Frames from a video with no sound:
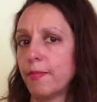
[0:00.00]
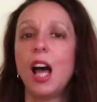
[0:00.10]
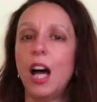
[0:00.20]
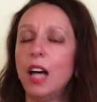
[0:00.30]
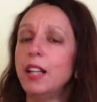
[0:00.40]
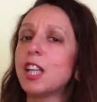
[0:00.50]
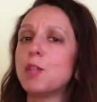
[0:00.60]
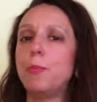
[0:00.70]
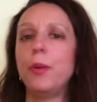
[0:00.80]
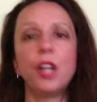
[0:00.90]
An
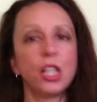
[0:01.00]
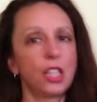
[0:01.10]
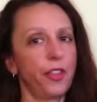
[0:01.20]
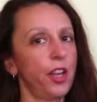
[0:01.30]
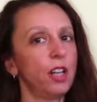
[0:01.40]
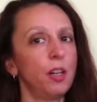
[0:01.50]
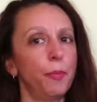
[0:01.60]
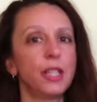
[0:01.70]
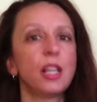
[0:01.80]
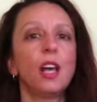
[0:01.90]
experienced
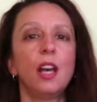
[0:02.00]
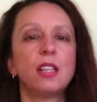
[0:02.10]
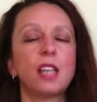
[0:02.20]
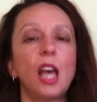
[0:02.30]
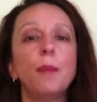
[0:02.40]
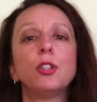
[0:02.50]
therapist is able